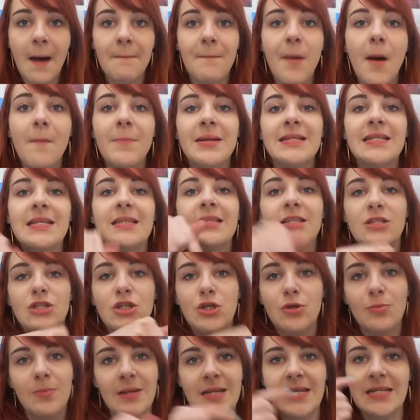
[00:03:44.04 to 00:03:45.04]
pop it in the
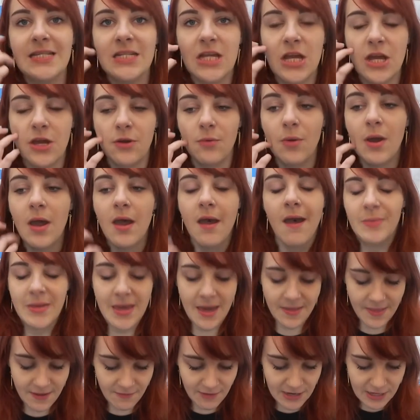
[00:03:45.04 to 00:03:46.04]
doobly-doo. But
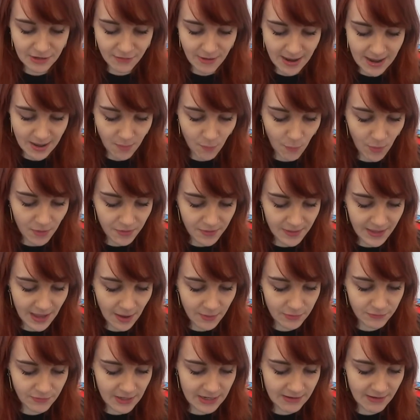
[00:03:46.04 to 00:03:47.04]
yeah, they're really great. And one thing
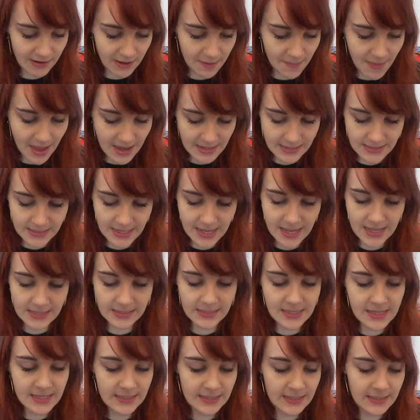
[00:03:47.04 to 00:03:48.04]
I would really recommend
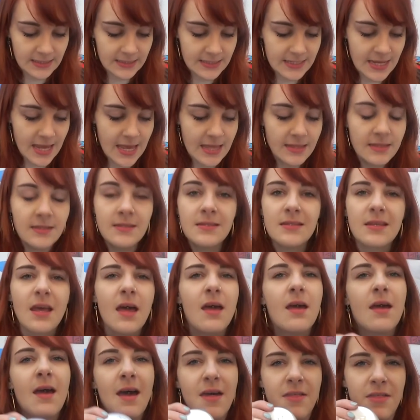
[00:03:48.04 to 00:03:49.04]
is these little tins.
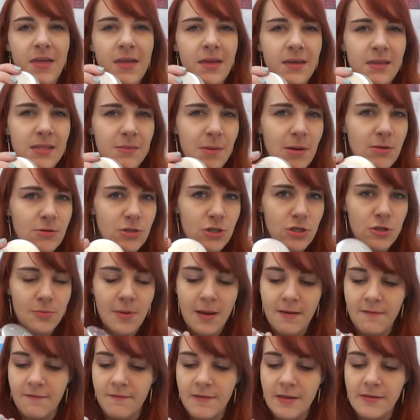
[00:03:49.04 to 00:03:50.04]
I think it's about
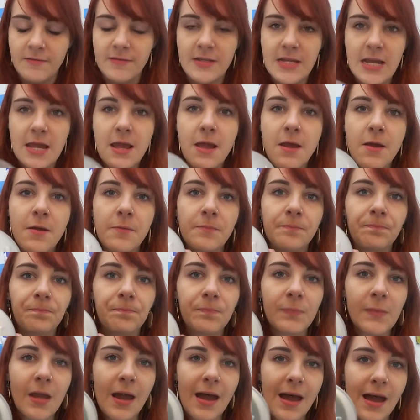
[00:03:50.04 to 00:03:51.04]
£2.50.
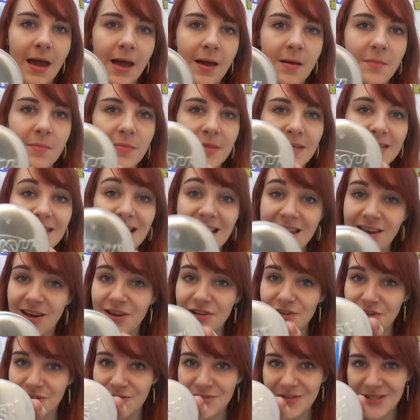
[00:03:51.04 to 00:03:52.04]
They say
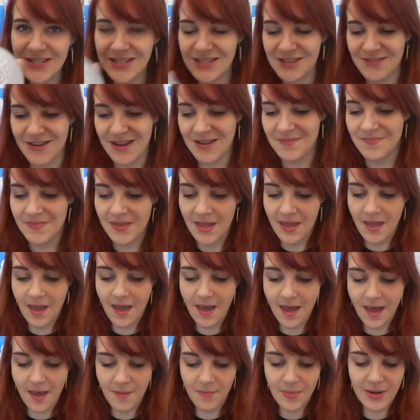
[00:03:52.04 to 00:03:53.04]
Lush on, which is great.
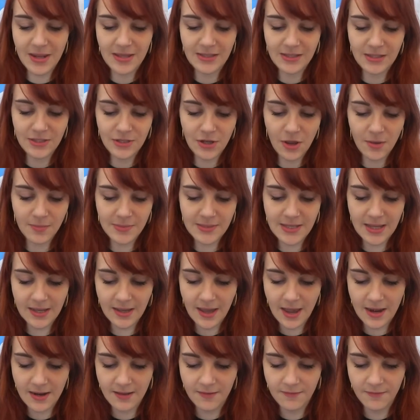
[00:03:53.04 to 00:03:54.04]
But it stops it
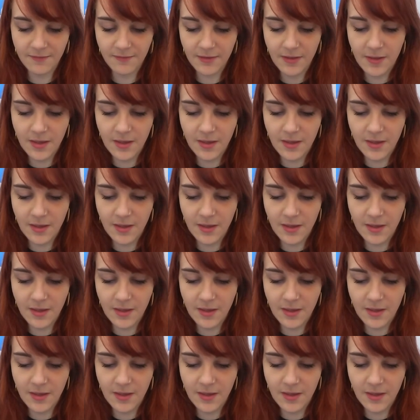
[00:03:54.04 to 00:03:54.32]
kind of,